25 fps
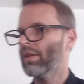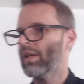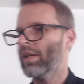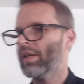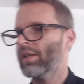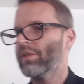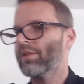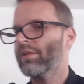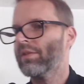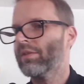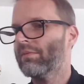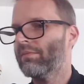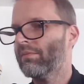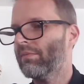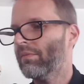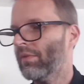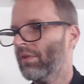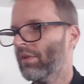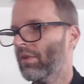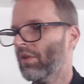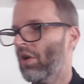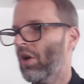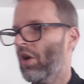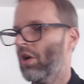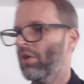
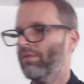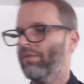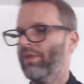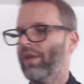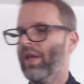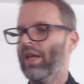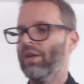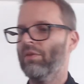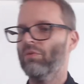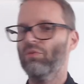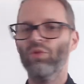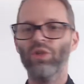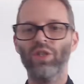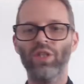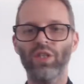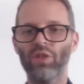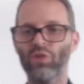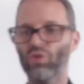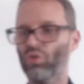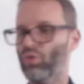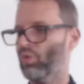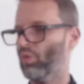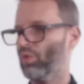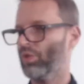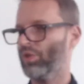a really
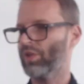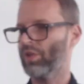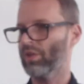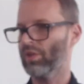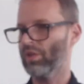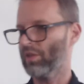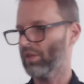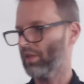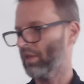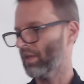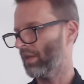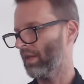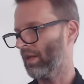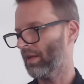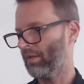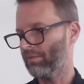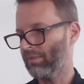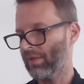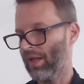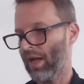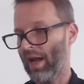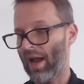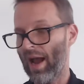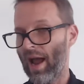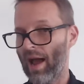cool series that
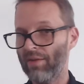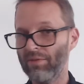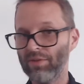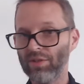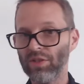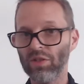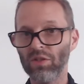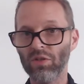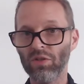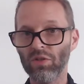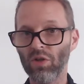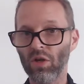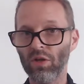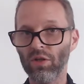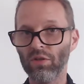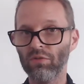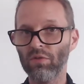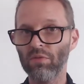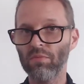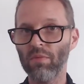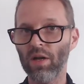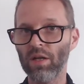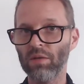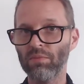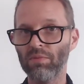I haven't started
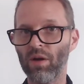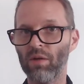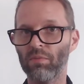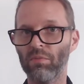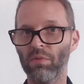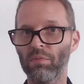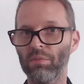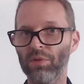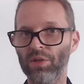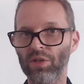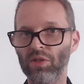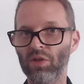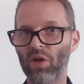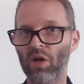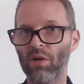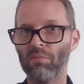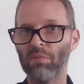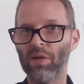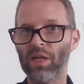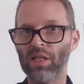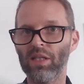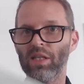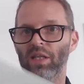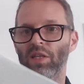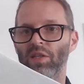Three Body Problem, but it's on
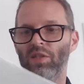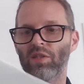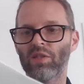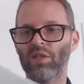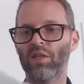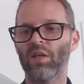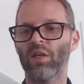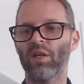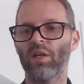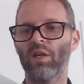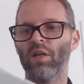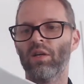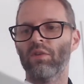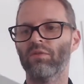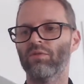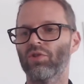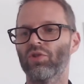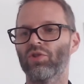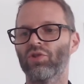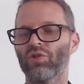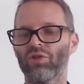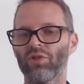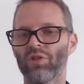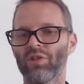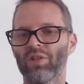my list for
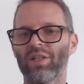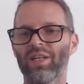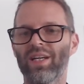sure.